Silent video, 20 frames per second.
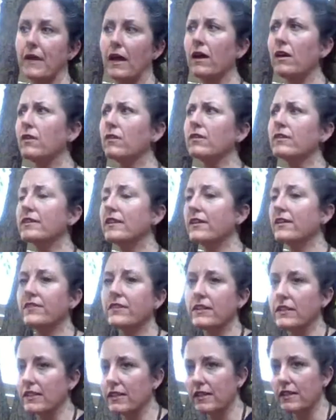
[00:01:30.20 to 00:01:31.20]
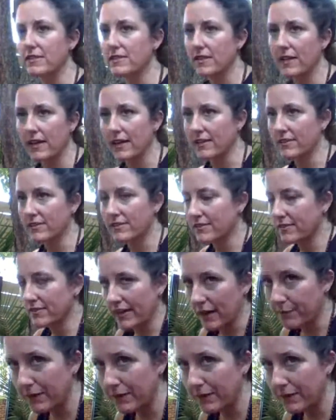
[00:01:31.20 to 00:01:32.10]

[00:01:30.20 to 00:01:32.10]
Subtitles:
Oh, it definitely does. Yeah, yeah.